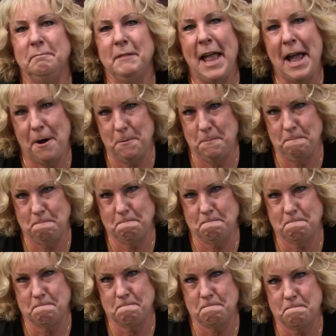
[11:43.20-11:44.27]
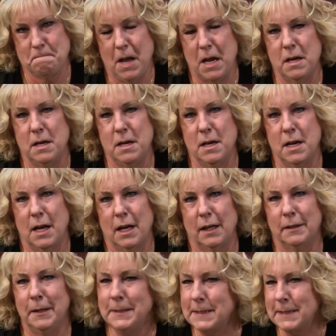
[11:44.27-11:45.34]
Now,
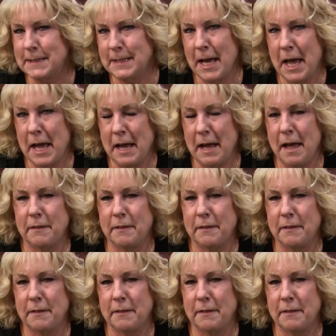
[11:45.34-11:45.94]
let's say